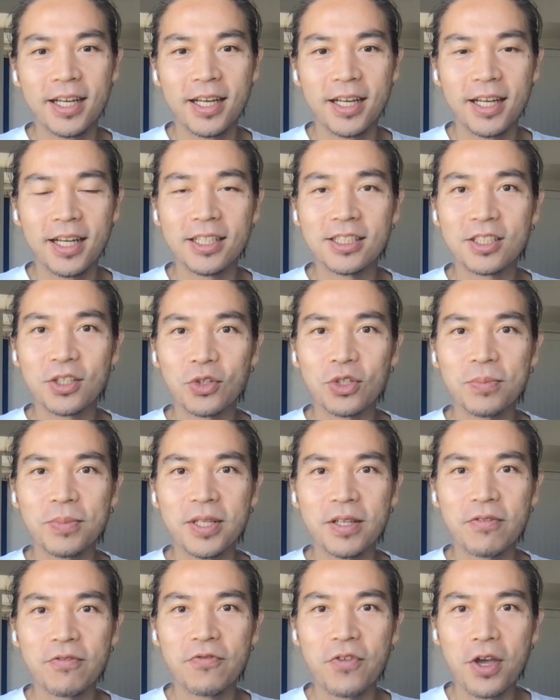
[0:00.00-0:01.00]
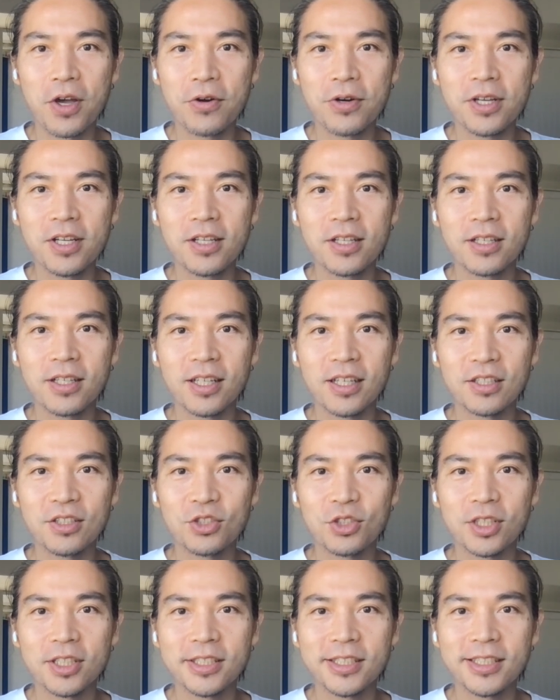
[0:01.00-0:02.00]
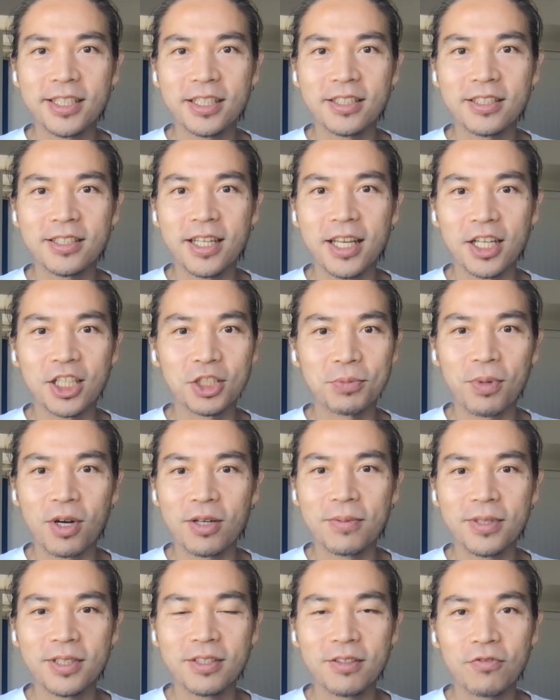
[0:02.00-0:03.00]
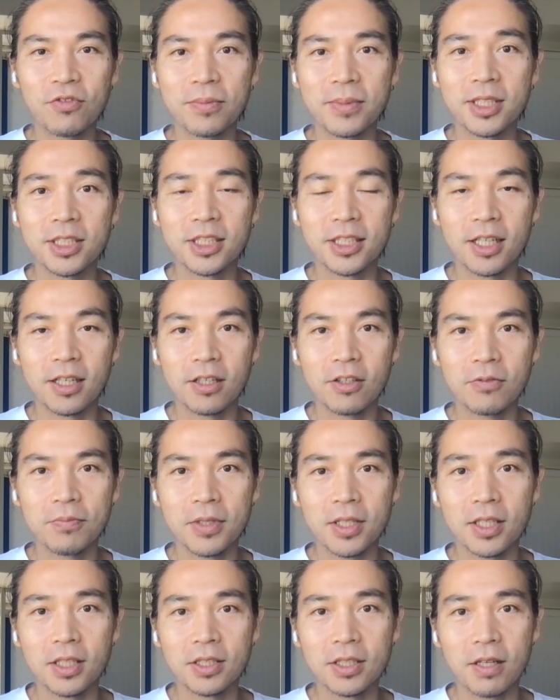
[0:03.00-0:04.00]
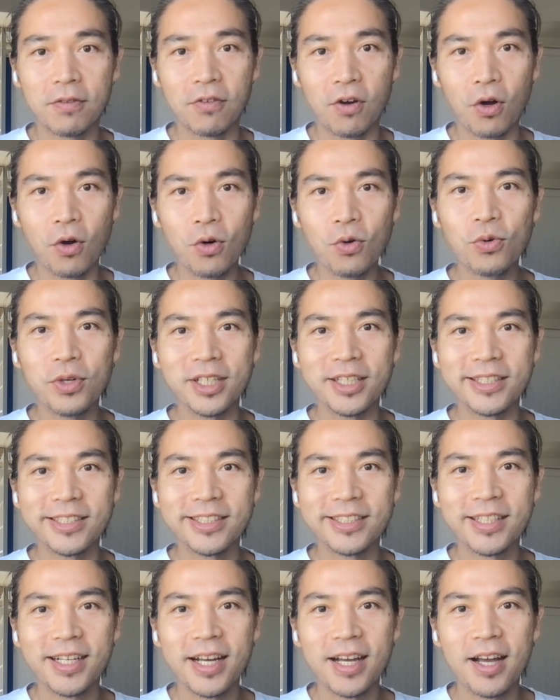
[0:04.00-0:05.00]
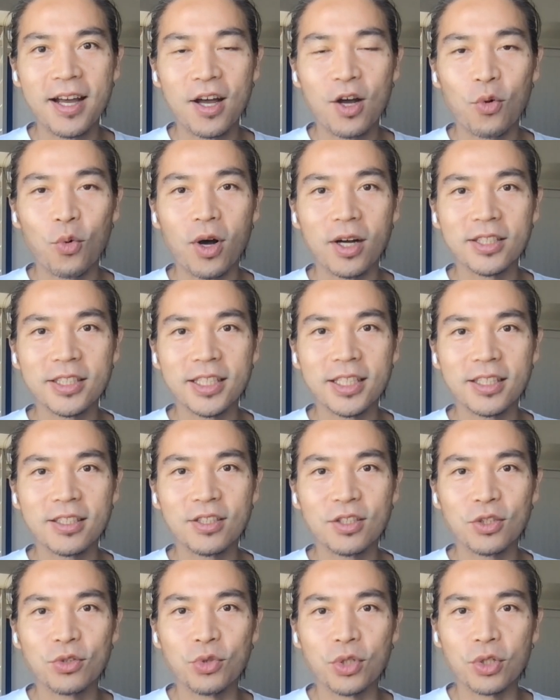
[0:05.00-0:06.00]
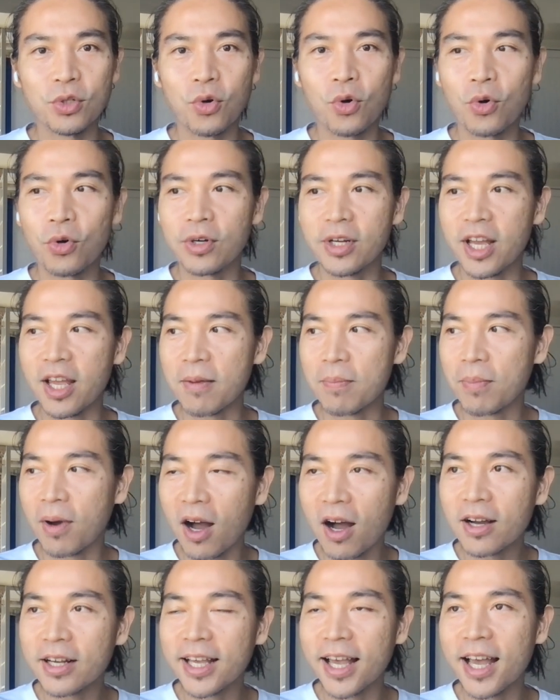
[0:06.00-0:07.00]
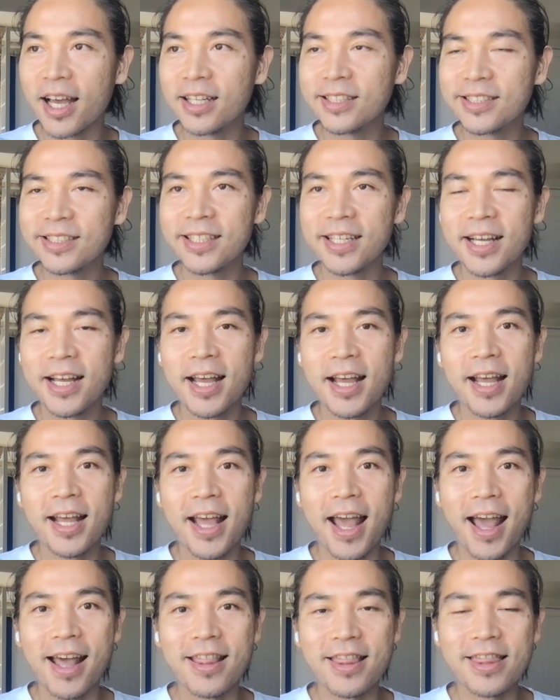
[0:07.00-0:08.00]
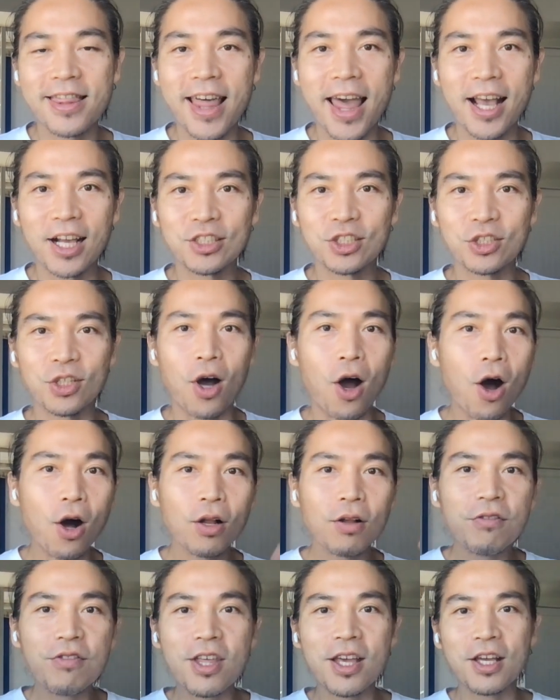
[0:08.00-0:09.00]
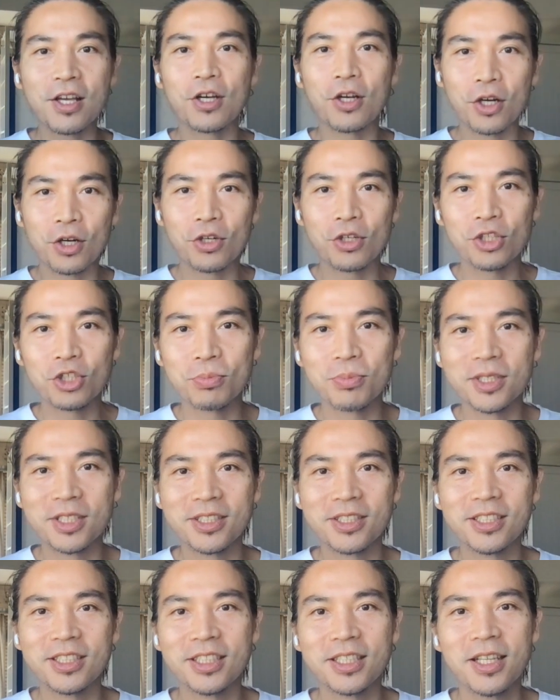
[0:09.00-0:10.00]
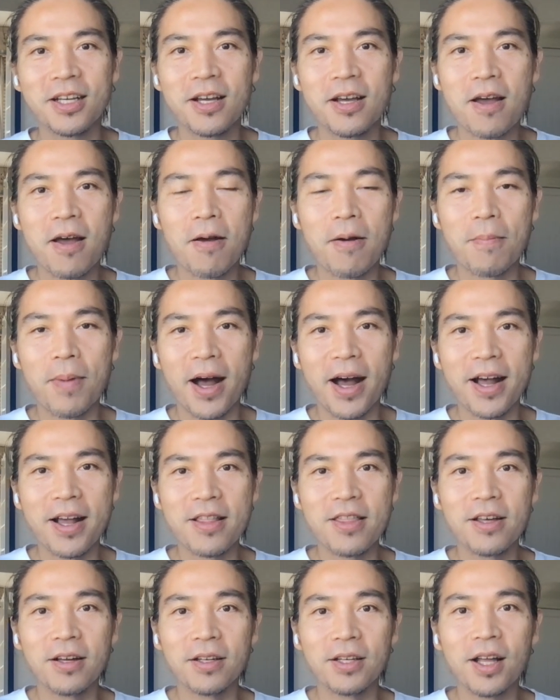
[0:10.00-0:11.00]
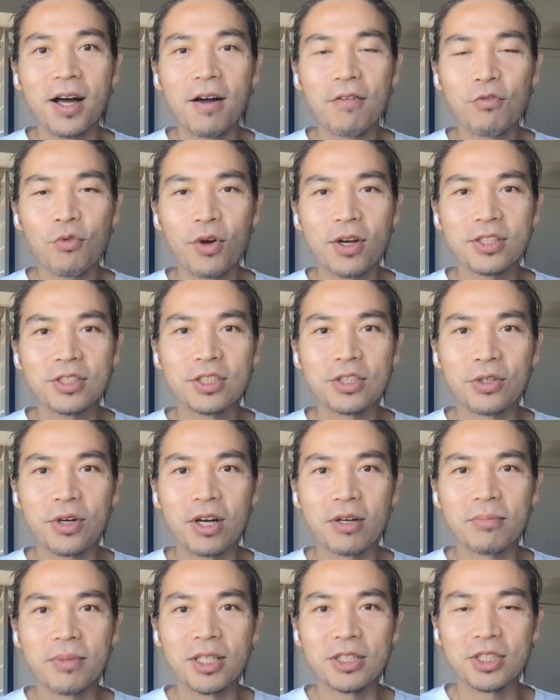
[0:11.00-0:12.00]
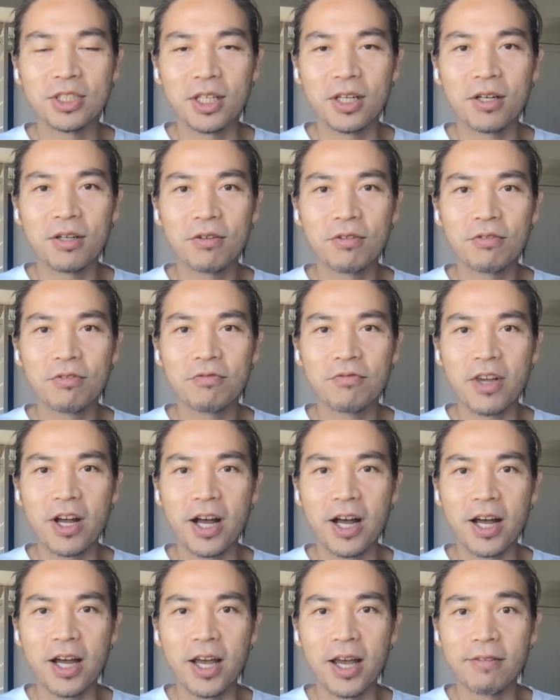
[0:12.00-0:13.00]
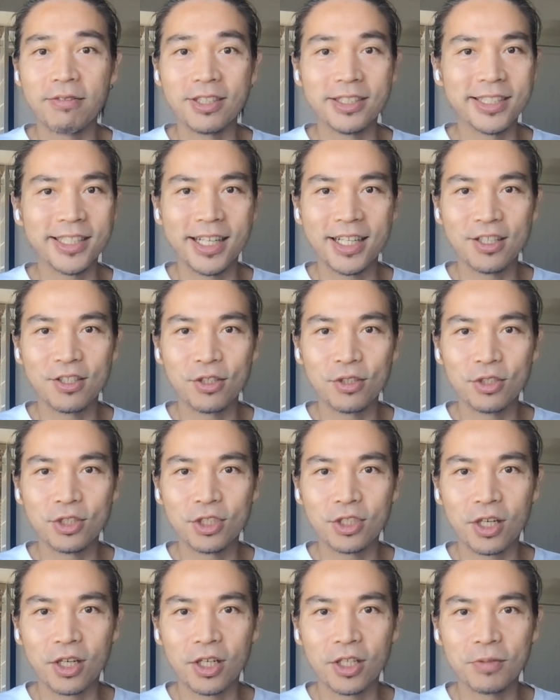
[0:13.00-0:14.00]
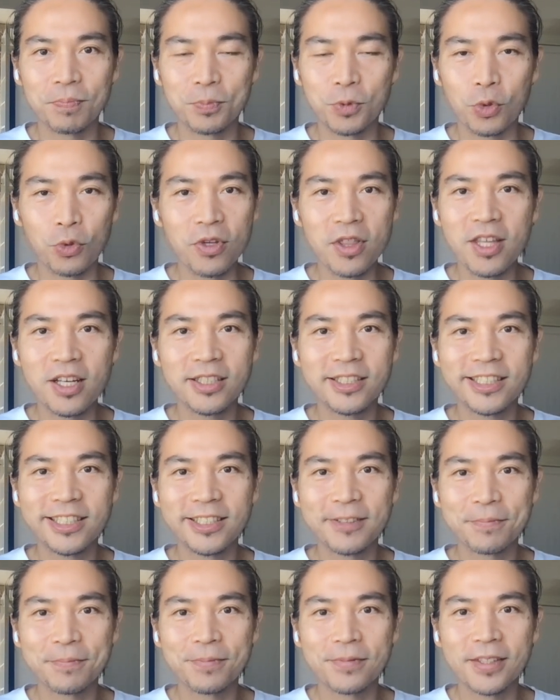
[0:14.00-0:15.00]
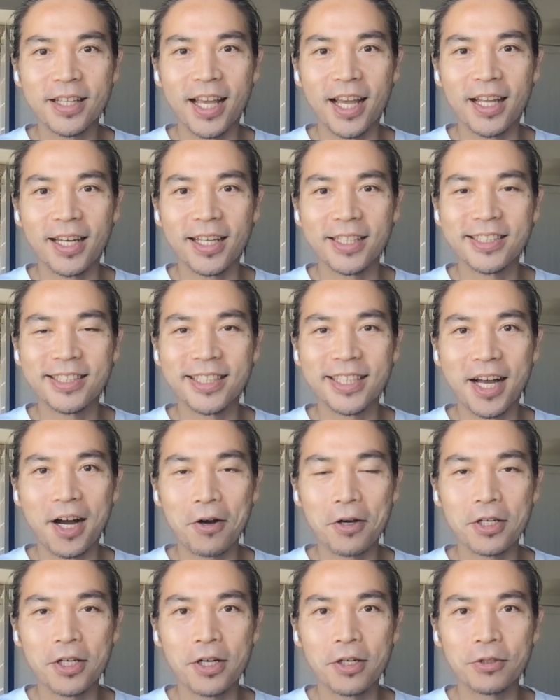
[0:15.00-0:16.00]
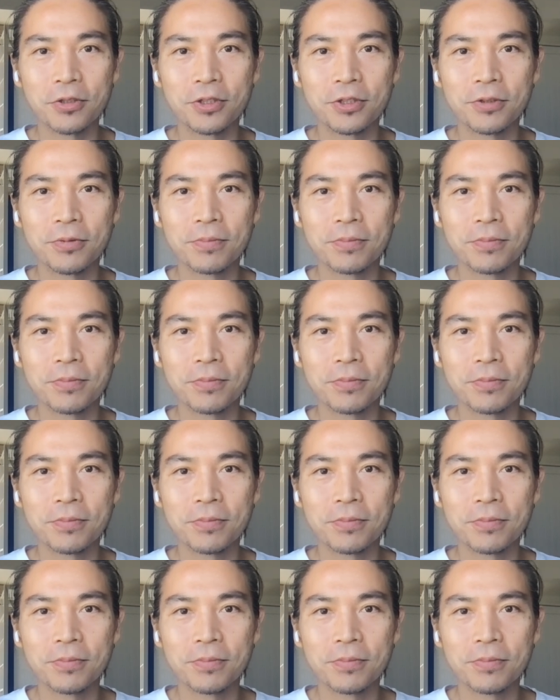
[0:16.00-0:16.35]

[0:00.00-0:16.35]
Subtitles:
It's going to be a very interesting experiment for myself because I've always wanted to record a podcast, and thanks to all the encouragements by the loved ones around myself, I have decided to start doing this, and let's see how it goes.